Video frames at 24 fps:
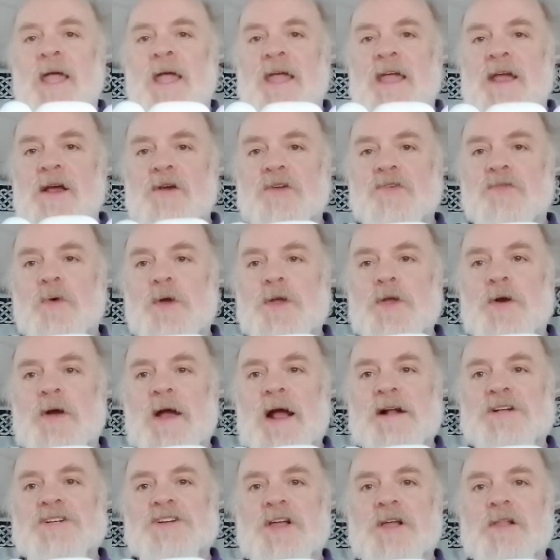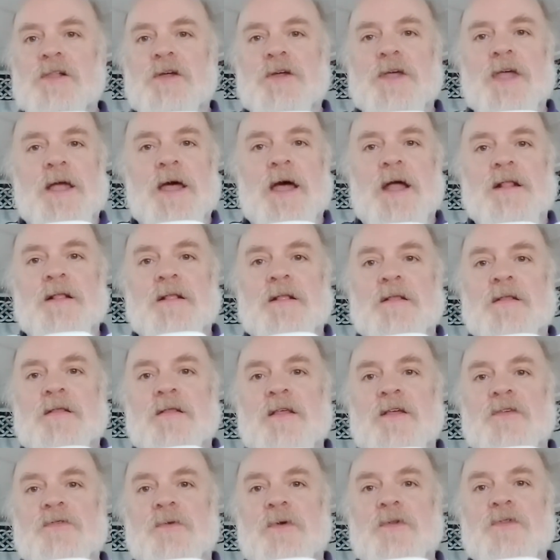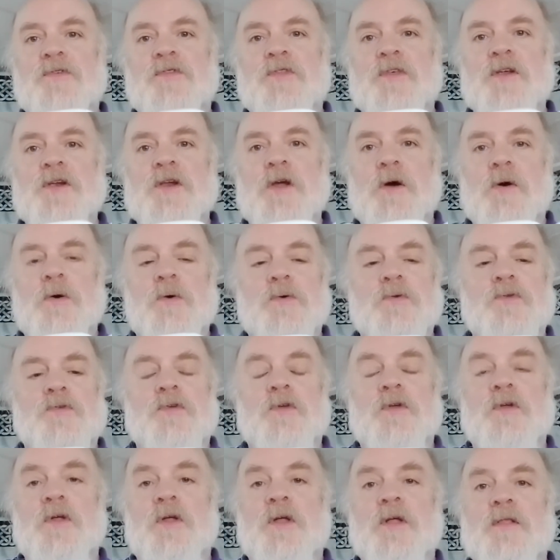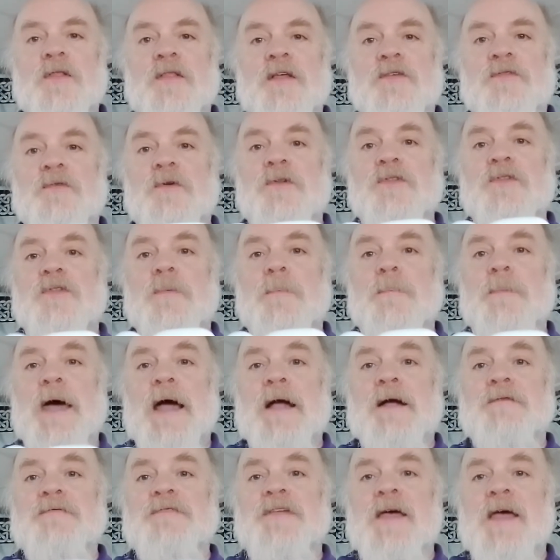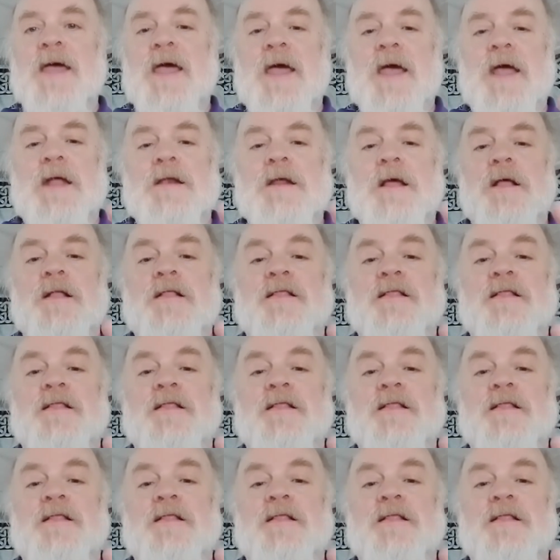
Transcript: Here's what you're actually looking at. This one's the nose. This one's the back of the head.